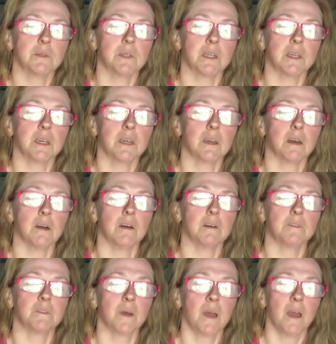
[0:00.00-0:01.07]
thinking
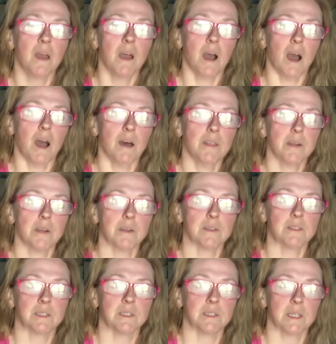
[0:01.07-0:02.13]
of
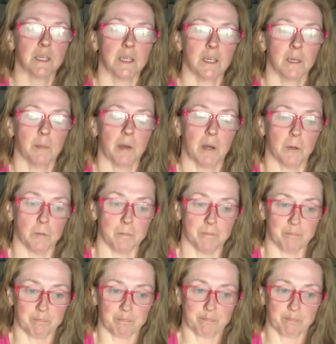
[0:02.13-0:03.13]
others and thinking about